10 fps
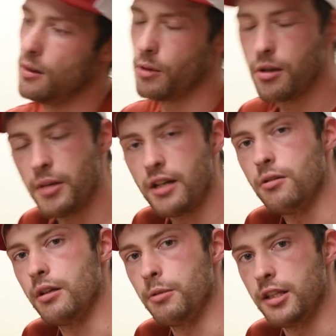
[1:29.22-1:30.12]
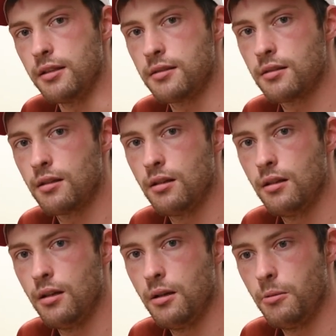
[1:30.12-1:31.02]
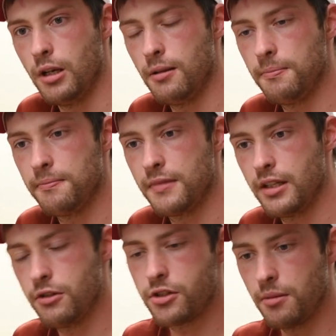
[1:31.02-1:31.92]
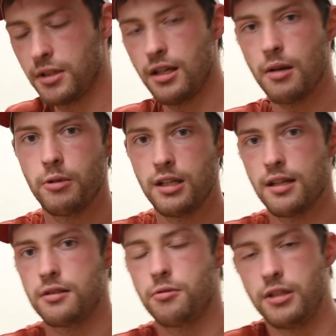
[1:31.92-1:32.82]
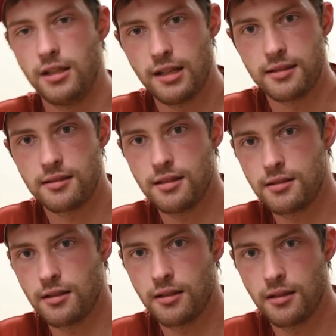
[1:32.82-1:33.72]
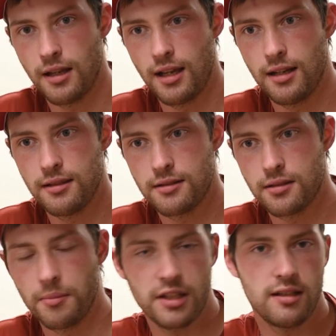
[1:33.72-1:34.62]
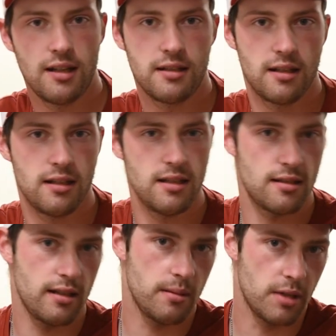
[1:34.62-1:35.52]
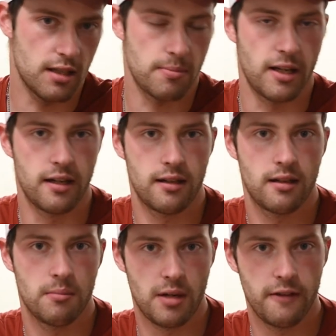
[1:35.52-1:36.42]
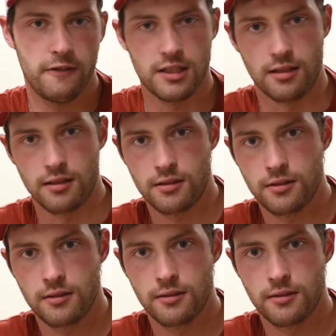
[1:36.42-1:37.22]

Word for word: where am I going with this? Well, there's something I realized during last season, and it's something that can easily be explained by physics.